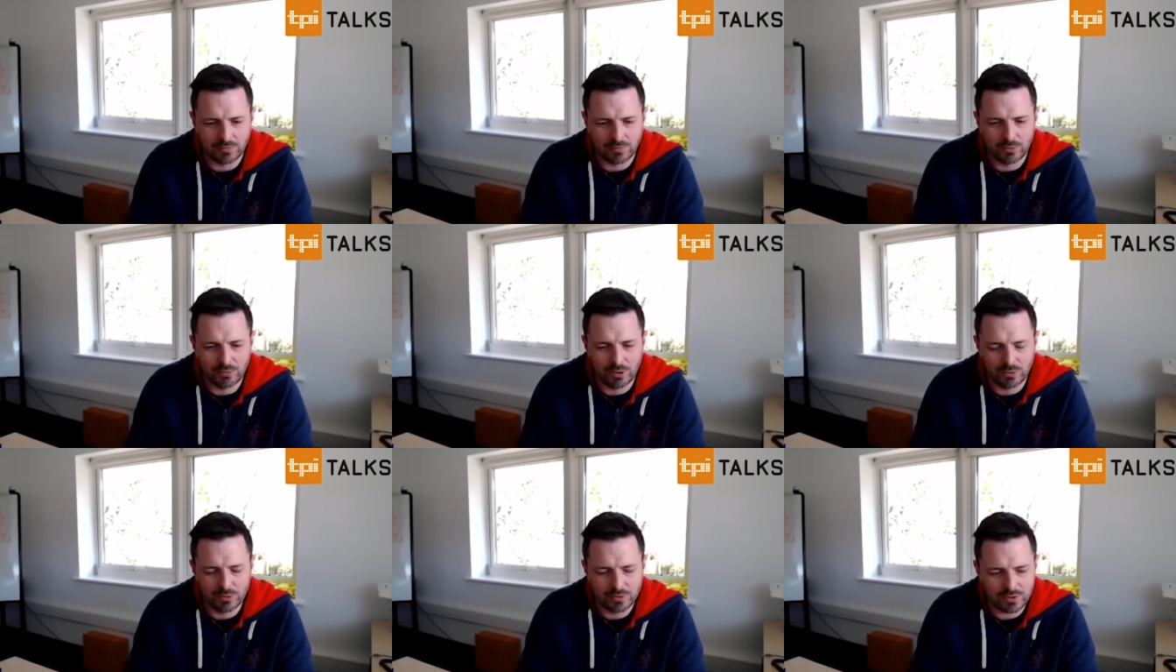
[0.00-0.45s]

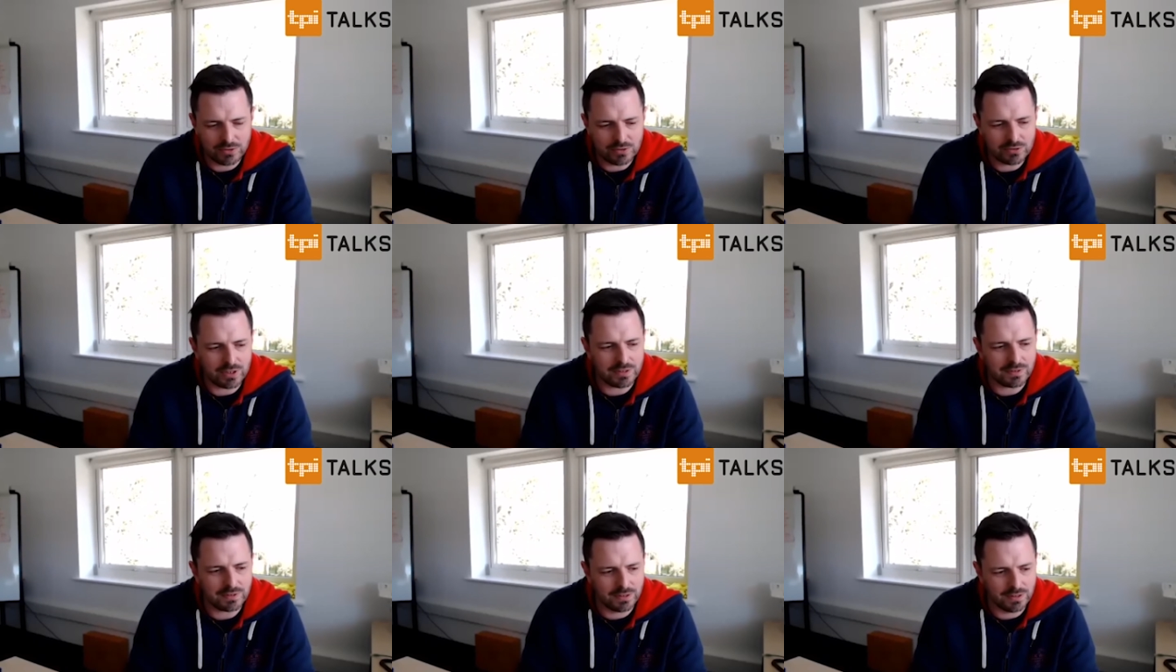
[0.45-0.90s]
What was
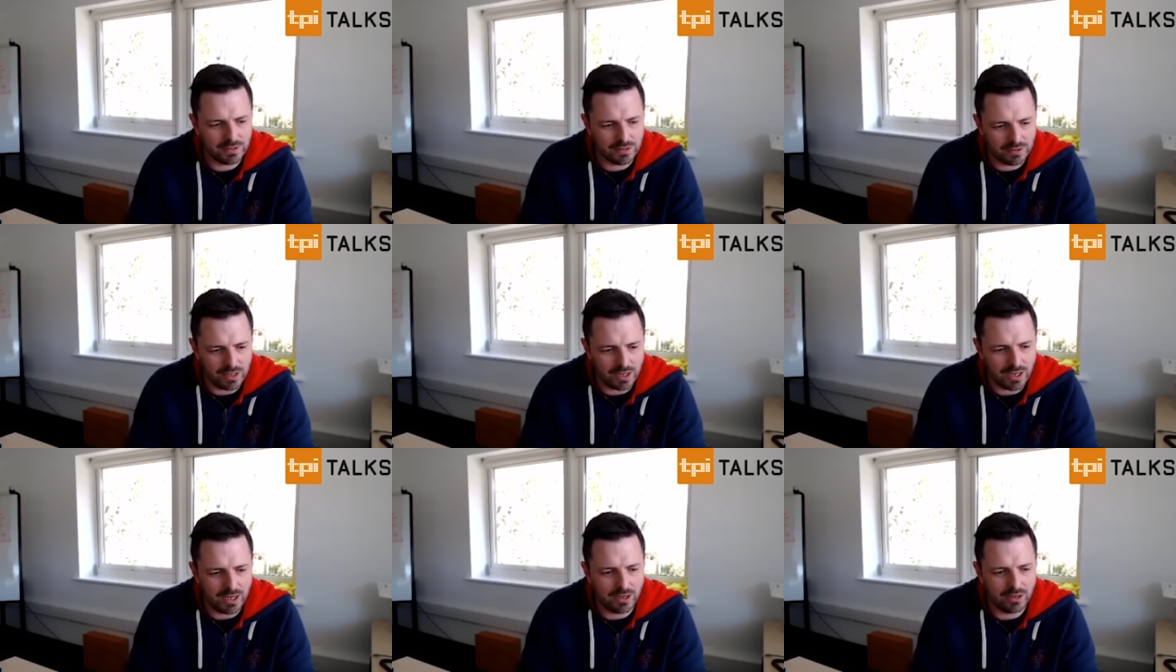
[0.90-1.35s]
interesting at
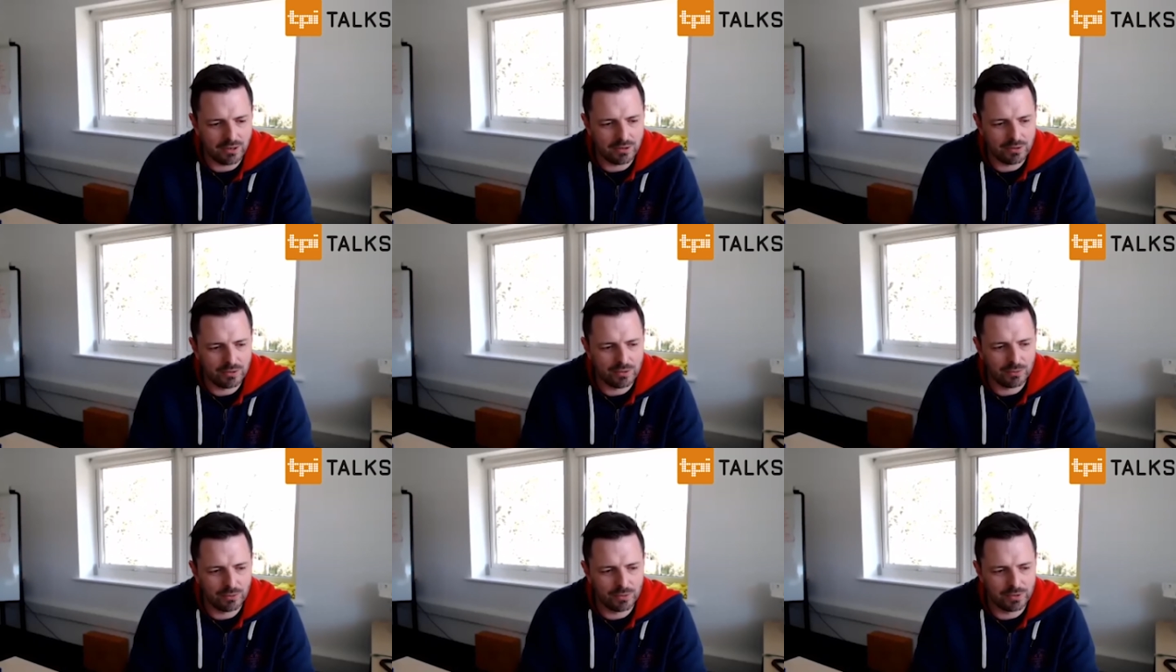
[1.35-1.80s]
that
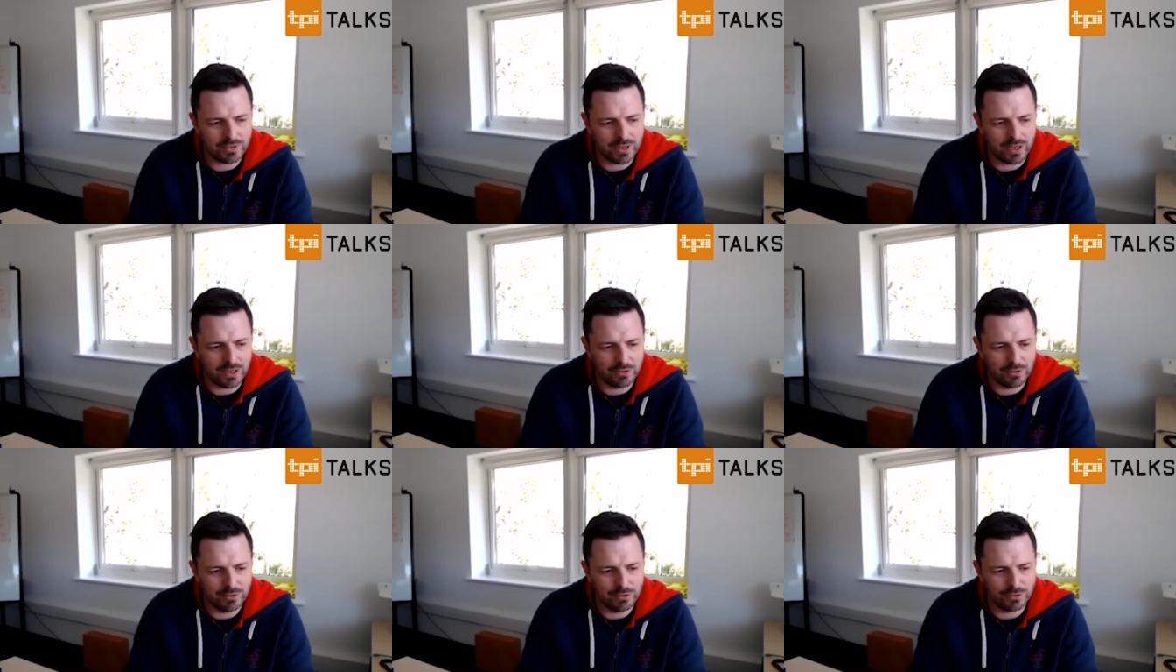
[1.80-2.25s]
was
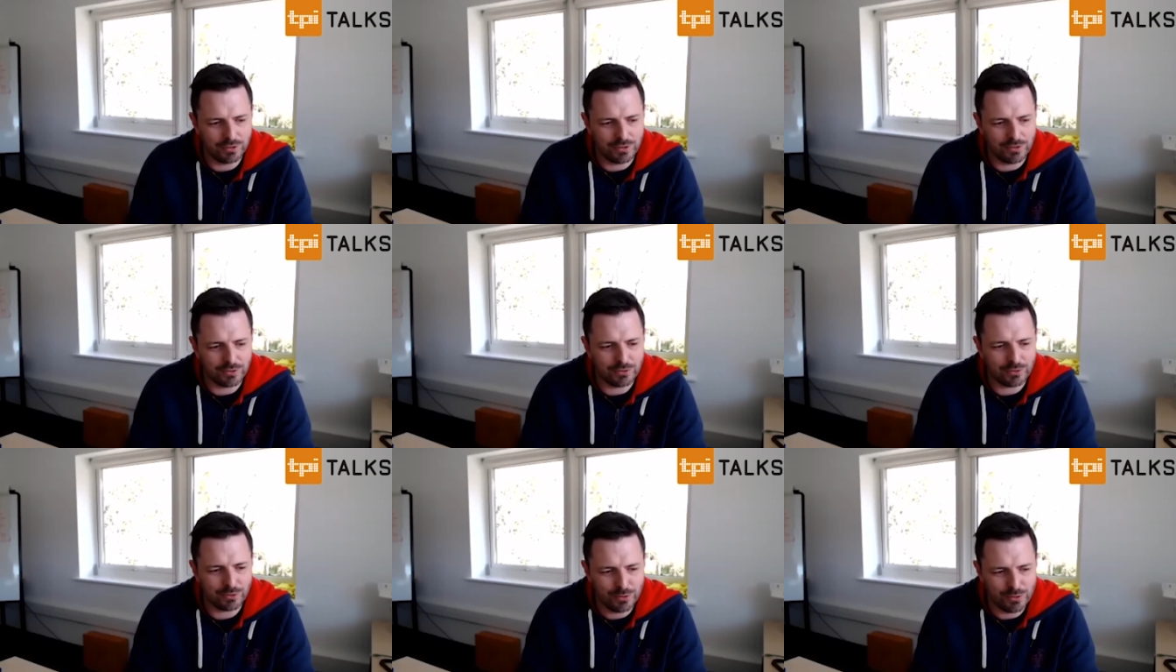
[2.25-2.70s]
how the
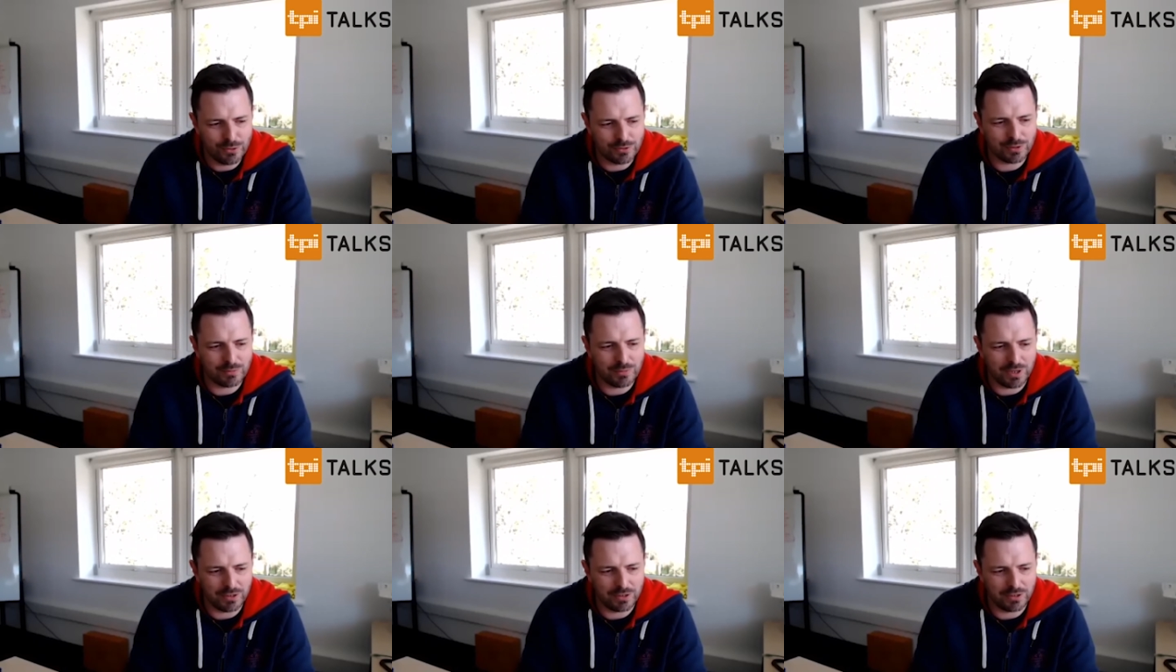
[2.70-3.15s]
audience talked
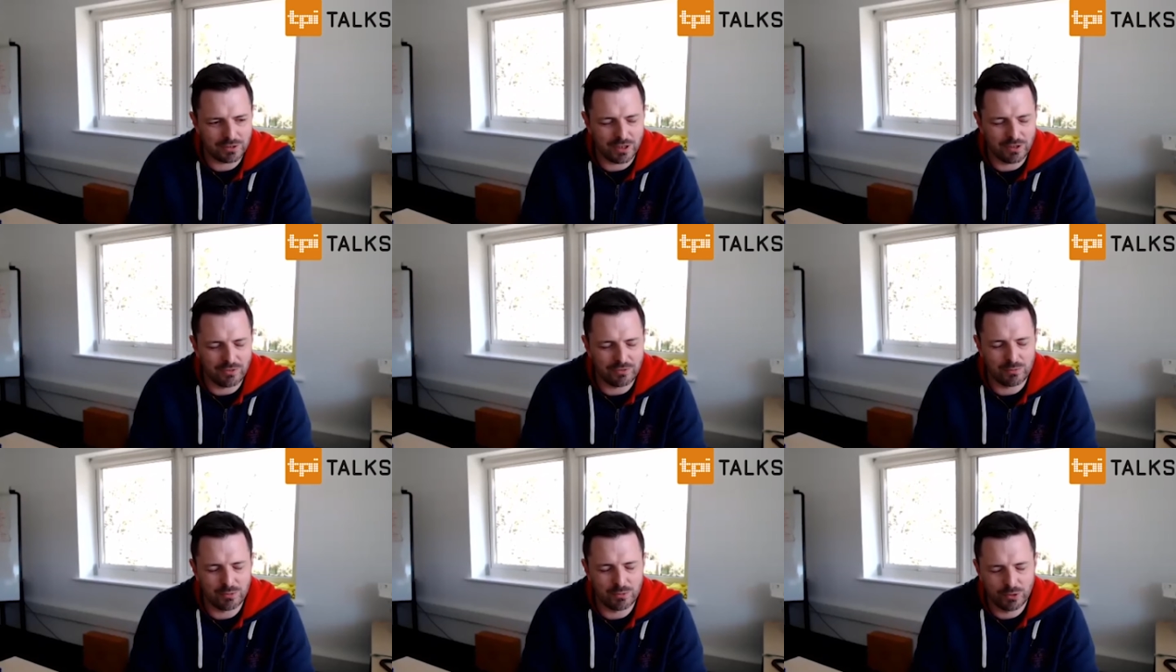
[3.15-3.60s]
about the show
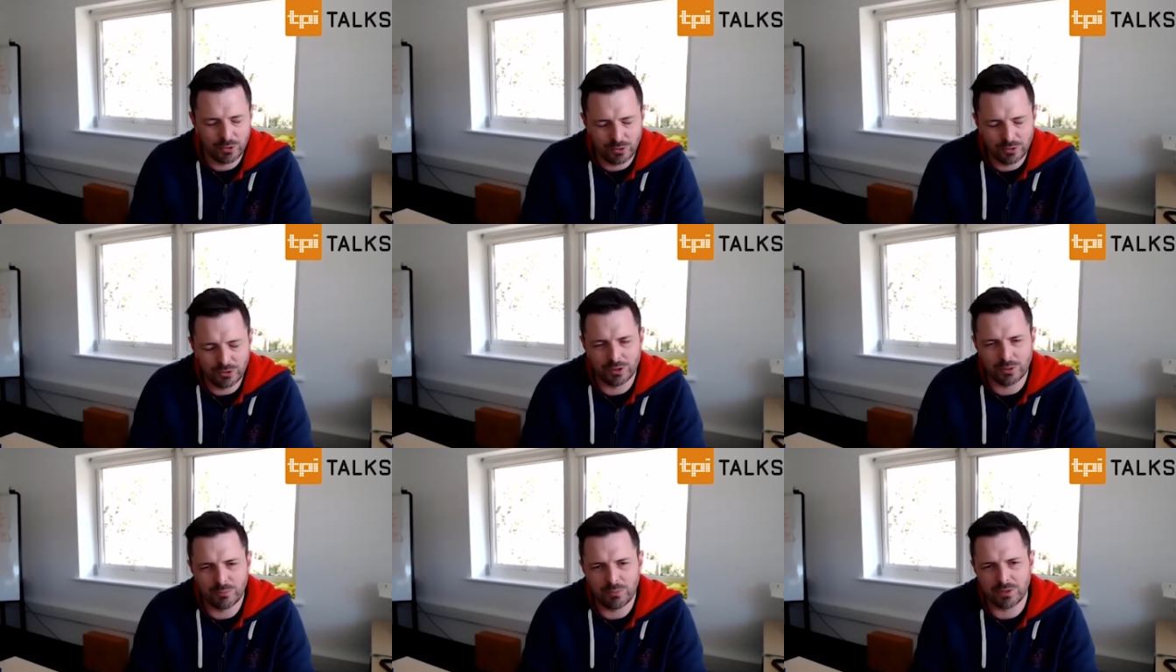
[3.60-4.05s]
from an
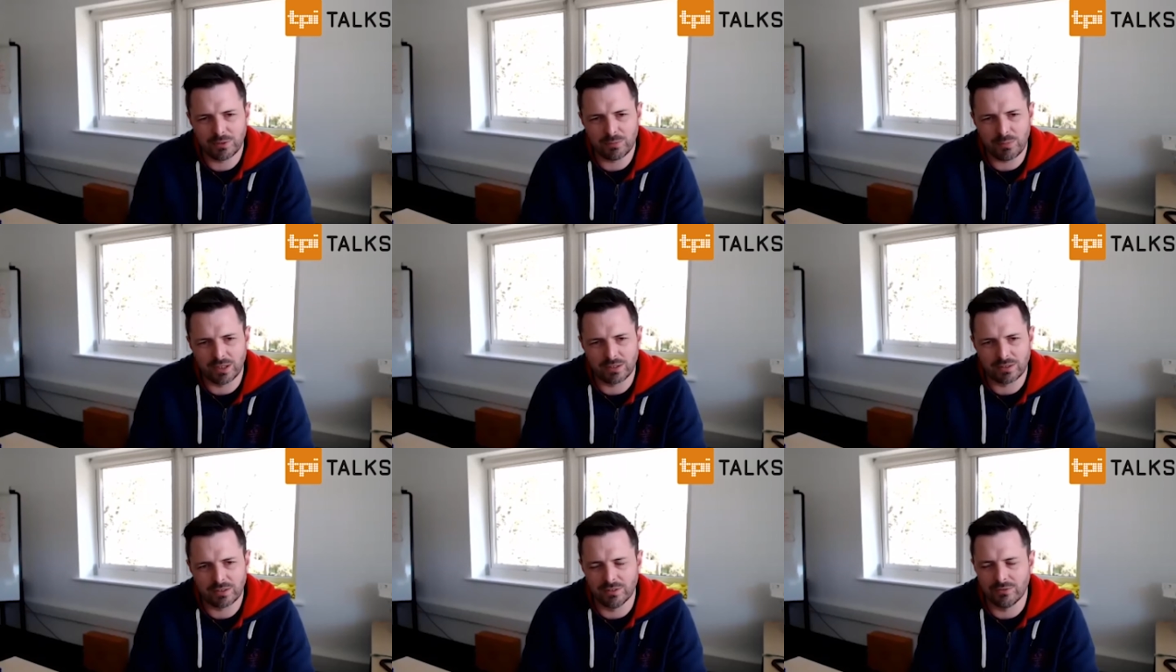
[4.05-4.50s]
audio
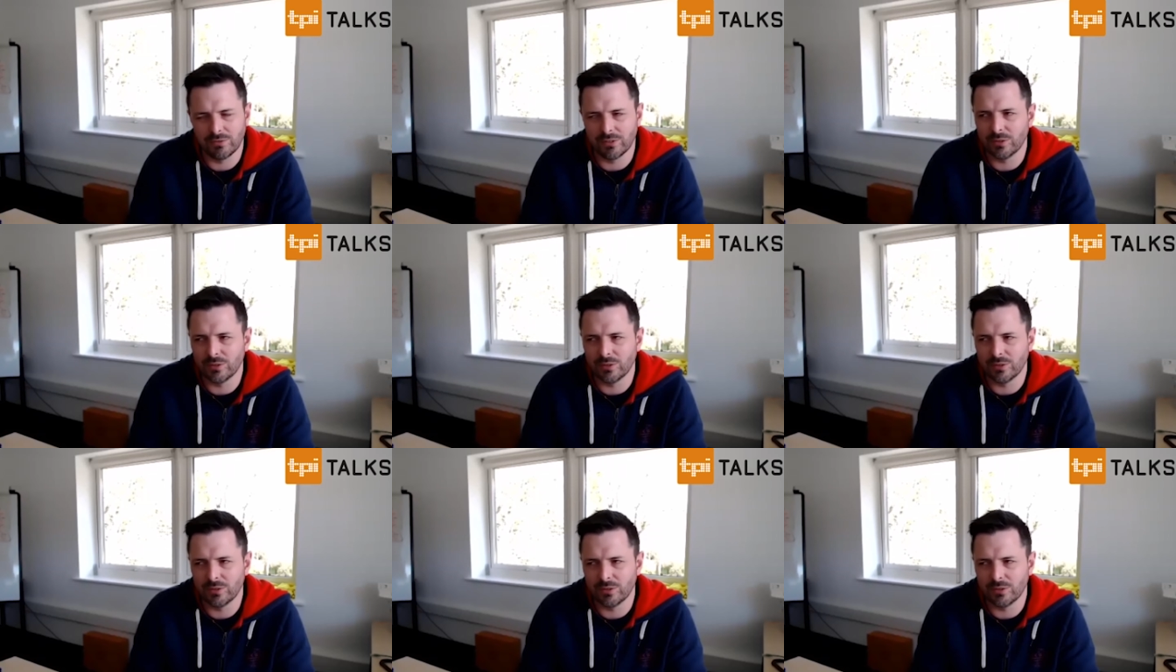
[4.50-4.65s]
perspective.